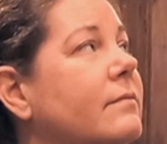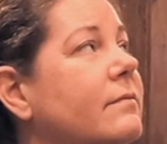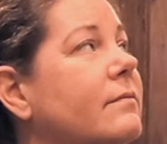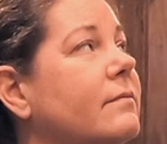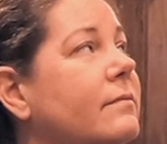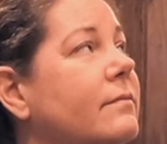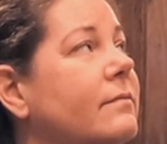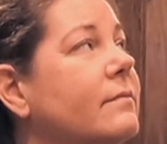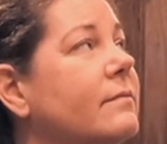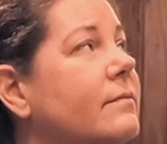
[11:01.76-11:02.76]

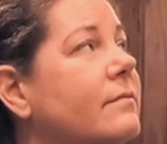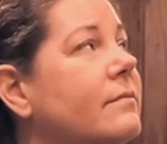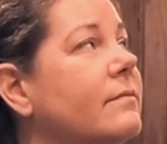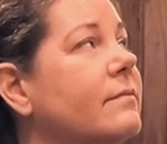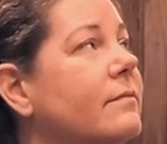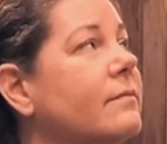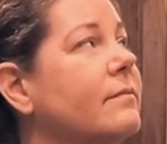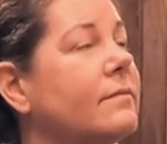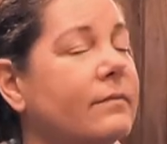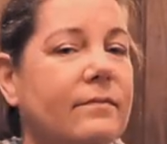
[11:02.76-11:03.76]

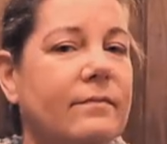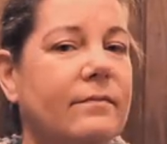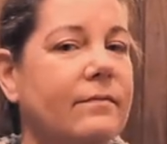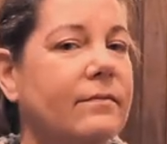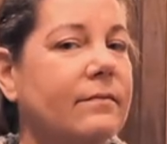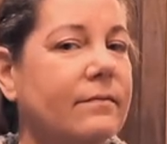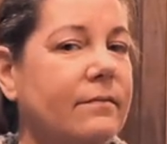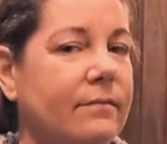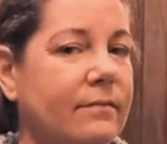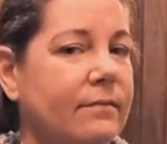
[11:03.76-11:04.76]

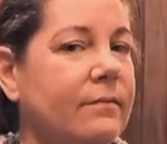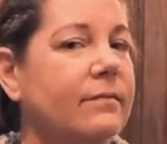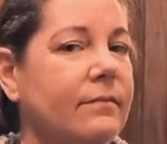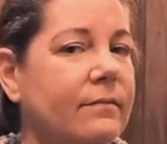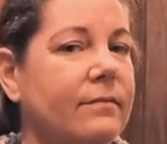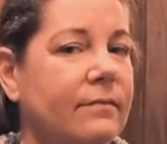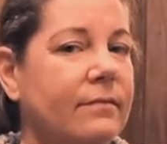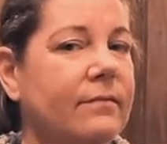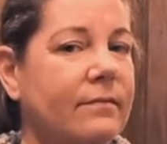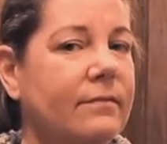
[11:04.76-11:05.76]

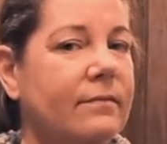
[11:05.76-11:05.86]
This person isn't speaking.